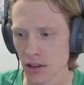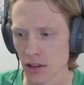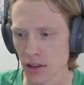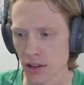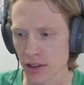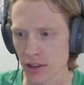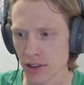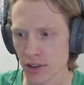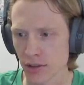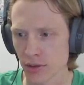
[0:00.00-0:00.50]
I
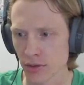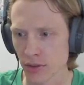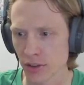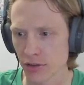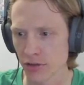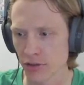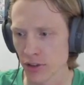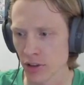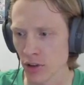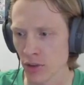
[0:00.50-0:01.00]
need to
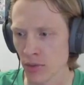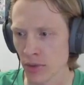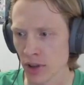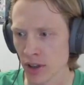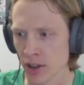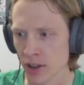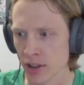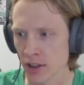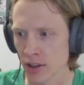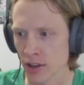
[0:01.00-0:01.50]
refill
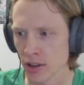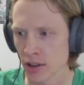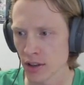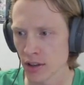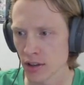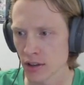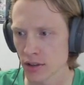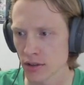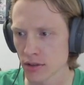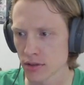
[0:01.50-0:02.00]

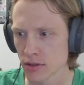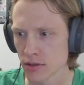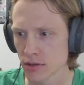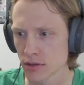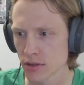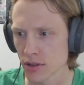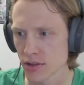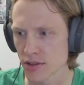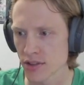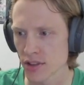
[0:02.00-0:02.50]
my
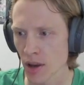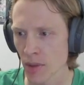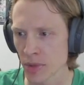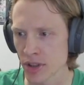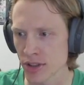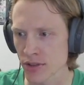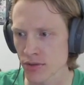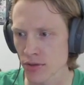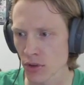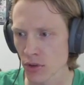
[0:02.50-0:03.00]

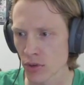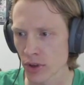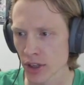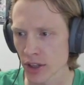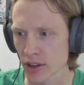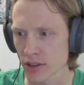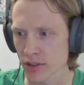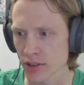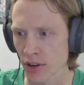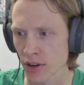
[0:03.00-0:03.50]
summons real
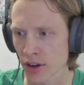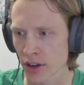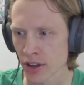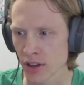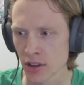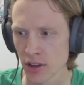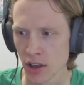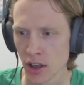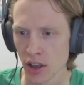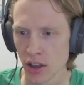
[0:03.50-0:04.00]
quick, sorry.
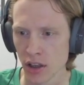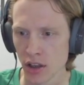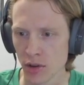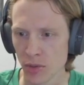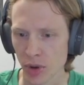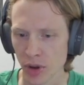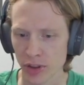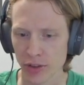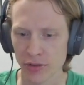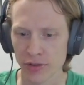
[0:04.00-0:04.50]

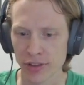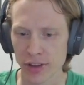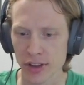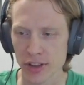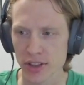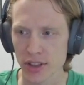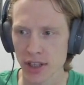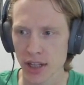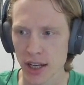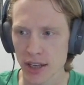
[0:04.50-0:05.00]
But the
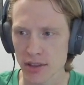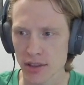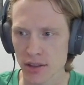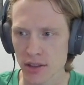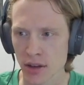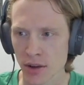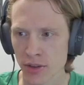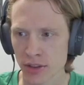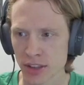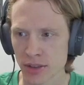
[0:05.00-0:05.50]
first test is
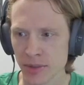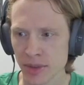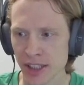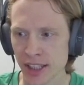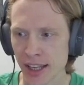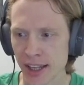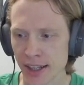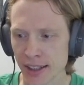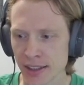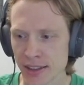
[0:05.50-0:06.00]
going to be
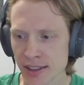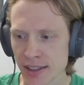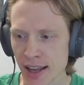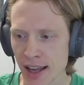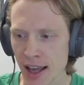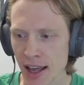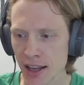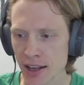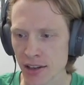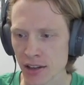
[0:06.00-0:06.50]
getting
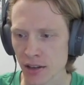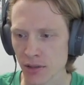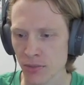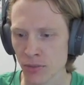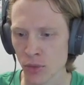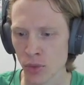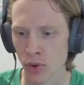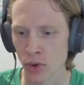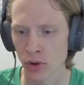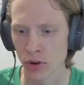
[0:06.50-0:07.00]
10
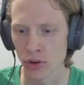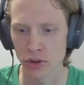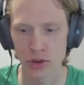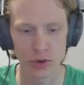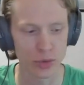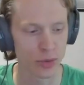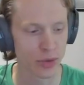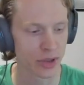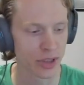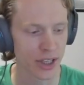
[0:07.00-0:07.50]
Mhoire
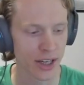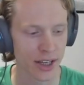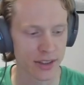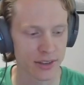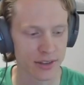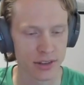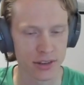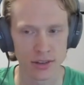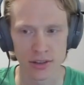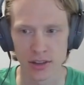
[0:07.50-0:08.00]

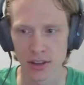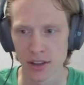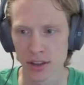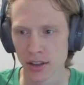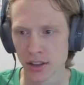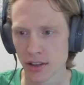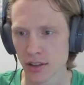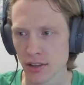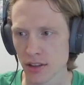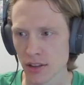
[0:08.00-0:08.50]
Oubliette.
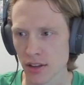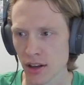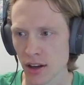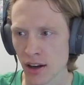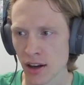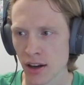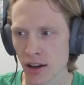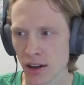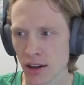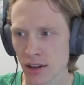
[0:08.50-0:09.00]

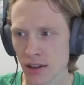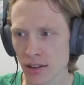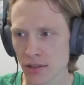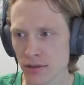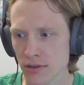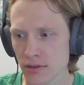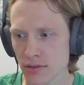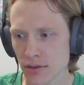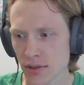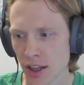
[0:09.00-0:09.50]

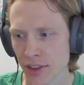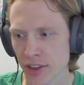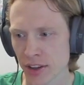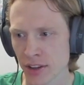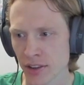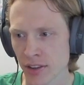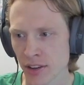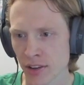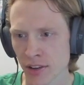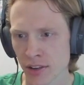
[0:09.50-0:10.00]
I
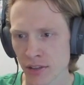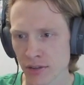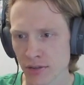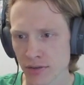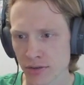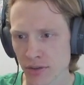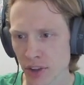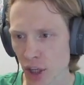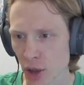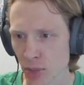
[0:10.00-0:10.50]
think they're
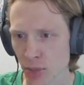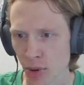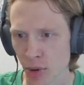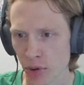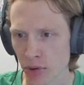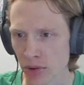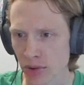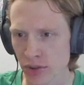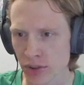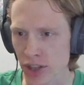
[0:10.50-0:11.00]
like
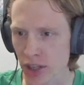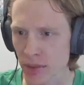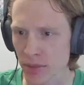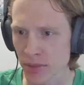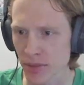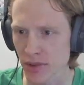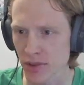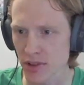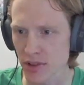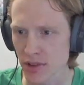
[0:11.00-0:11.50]
portal
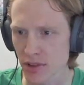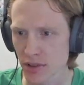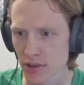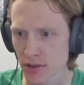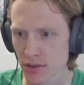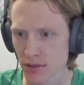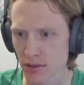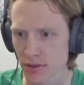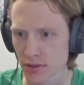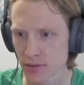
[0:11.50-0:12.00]
gems,
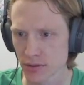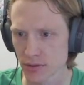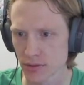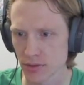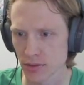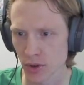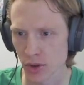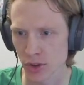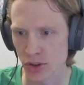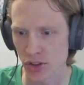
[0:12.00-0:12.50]

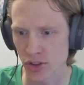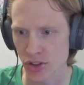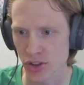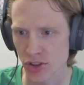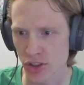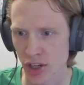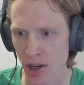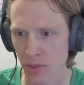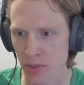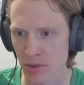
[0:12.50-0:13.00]
or just
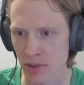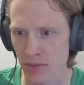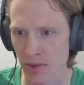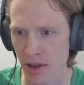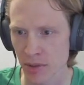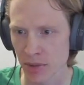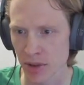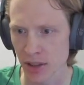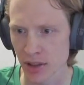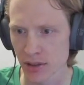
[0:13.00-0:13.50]
gems
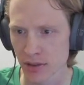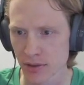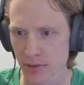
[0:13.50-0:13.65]
maybe.